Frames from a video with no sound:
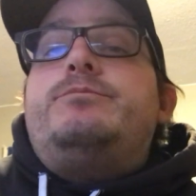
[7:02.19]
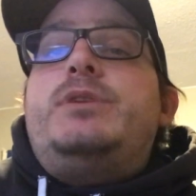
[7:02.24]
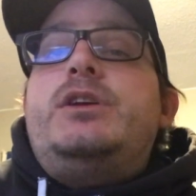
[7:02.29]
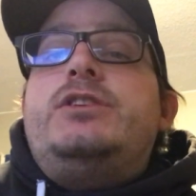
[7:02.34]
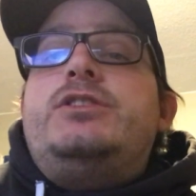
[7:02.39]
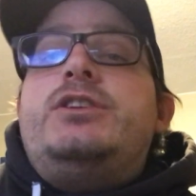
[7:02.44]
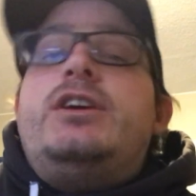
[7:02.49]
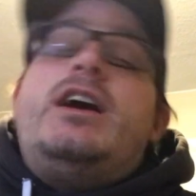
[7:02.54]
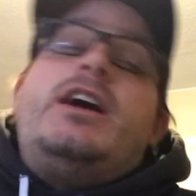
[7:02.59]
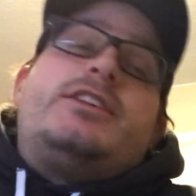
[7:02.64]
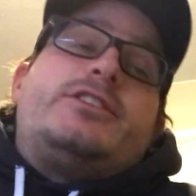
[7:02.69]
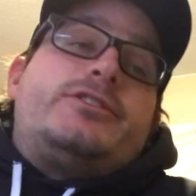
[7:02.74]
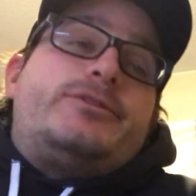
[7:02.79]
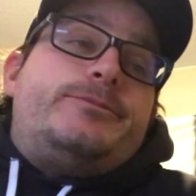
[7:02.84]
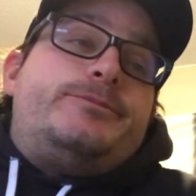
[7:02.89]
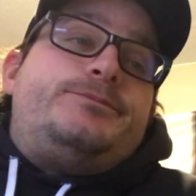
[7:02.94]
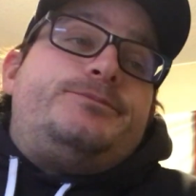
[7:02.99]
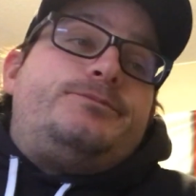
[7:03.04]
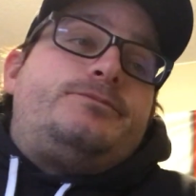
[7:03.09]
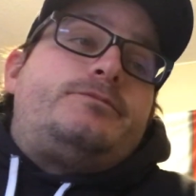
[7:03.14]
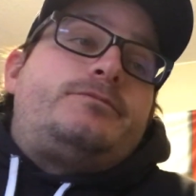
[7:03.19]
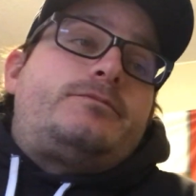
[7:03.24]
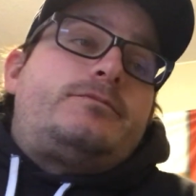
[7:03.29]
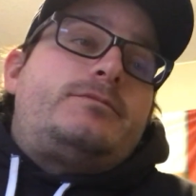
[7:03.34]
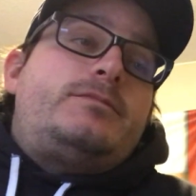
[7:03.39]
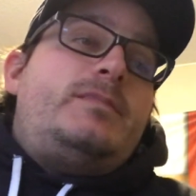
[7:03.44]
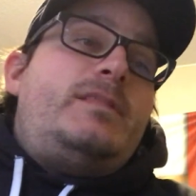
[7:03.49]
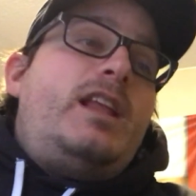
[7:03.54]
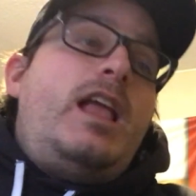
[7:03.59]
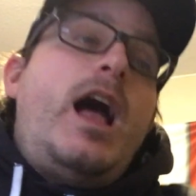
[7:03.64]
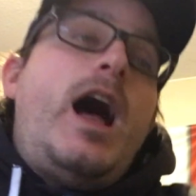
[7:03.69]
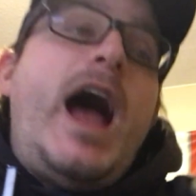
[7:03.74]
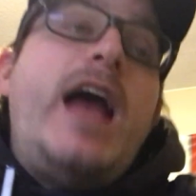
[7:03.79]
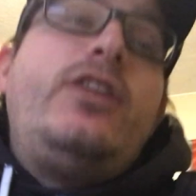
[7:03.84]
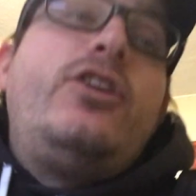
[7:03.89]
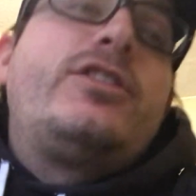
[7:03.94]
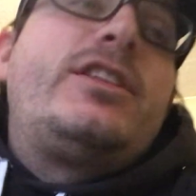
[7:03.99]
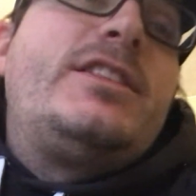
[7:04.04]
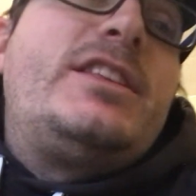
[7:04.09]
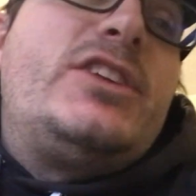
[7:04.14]
BGS.
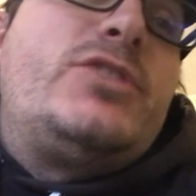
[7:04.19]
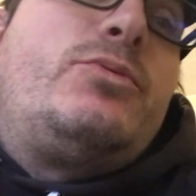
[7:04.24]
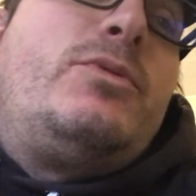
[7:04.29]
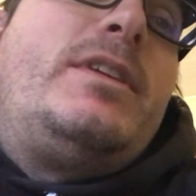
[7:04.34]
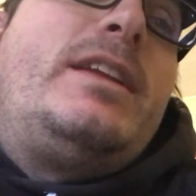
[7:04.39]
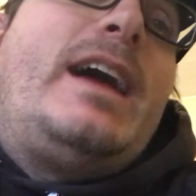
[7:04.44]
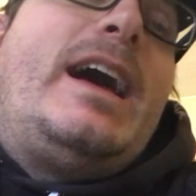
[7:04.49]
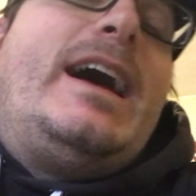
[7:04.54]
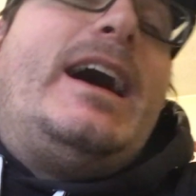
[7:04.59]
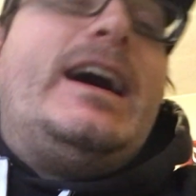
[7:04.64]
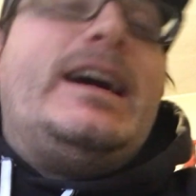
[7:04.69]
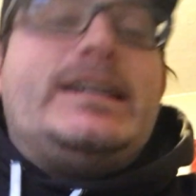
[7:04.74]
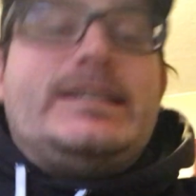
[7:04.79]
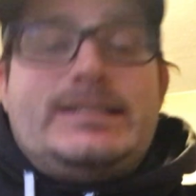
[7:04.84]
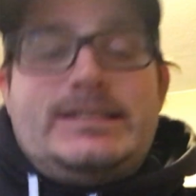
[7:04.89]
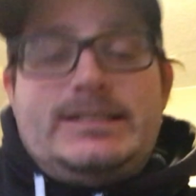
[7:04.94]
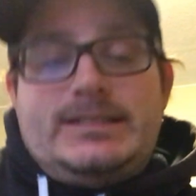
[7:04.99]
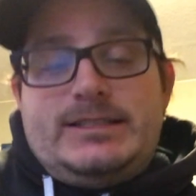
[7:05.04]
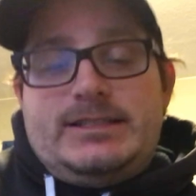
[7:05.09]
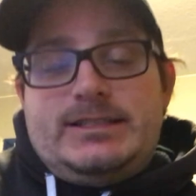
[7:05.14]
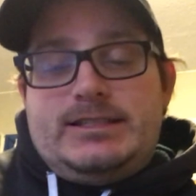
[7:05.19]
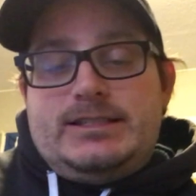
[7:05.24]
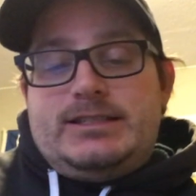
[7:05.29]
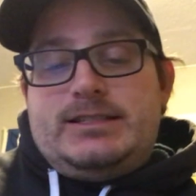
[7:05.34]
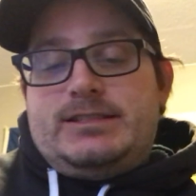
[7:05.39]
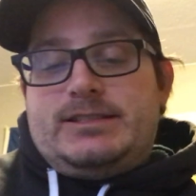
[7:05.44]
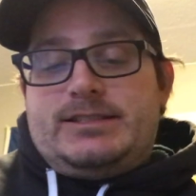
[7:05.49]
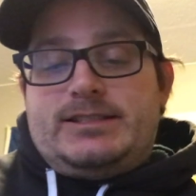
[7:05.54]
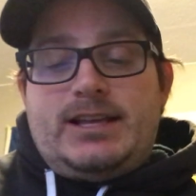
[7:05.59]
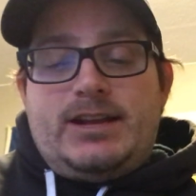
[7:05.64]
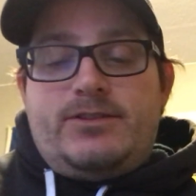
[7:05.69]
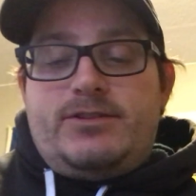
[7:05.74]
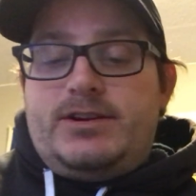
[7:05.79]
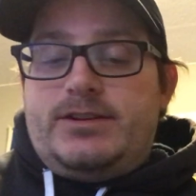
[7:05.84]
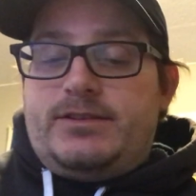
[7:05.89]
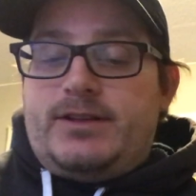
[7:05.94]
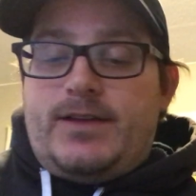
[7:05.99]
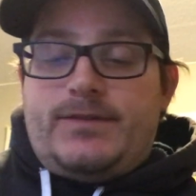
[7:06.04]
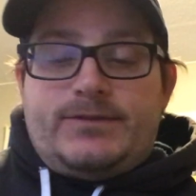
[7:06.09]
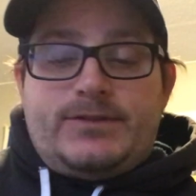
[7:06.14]
I looked at this one, uh,
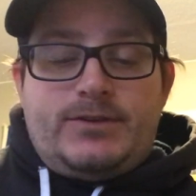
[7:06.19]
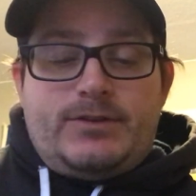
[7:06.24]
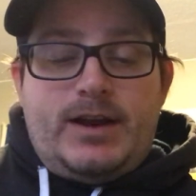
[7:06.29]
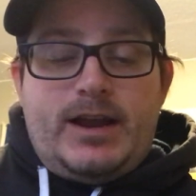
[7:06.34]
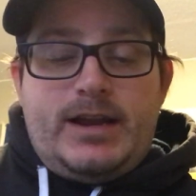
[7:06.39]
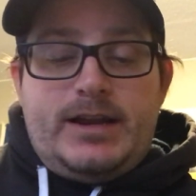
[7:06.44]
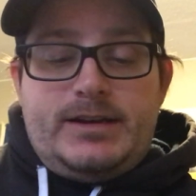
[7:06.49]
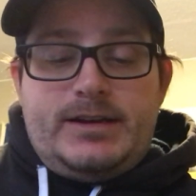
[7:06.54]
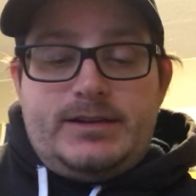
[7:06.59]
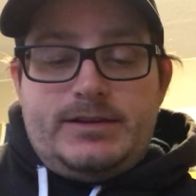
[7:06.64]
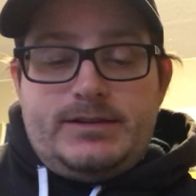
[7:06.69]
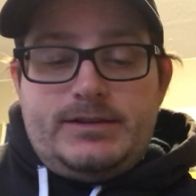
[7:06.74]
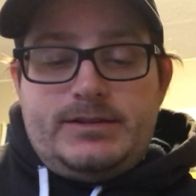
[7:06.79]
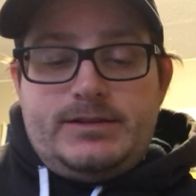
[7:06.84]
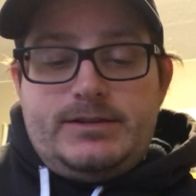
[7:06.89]
centering left to right.